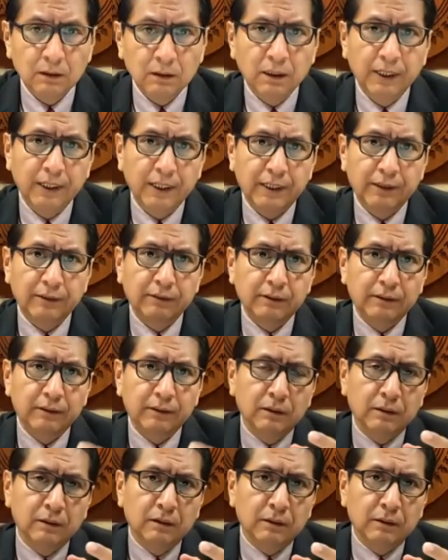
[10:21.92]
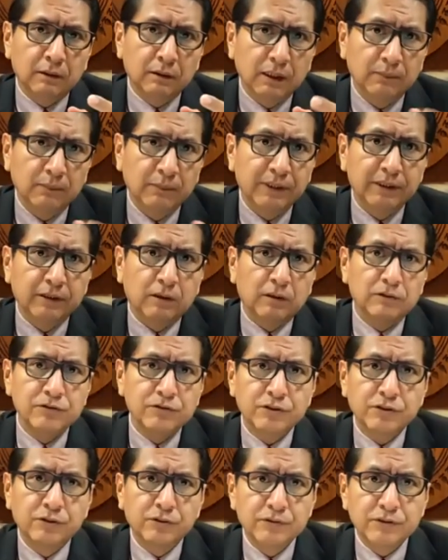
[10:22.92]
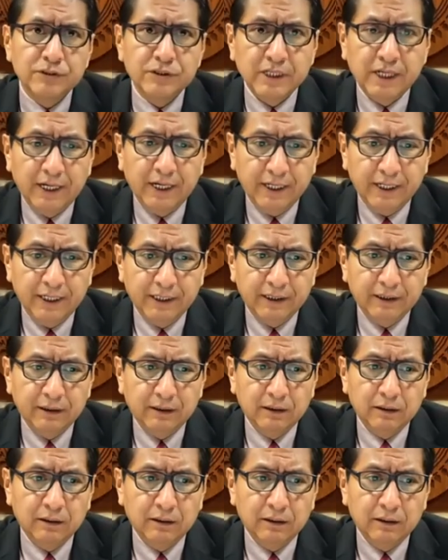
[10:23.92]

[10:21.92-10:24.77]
And let me also say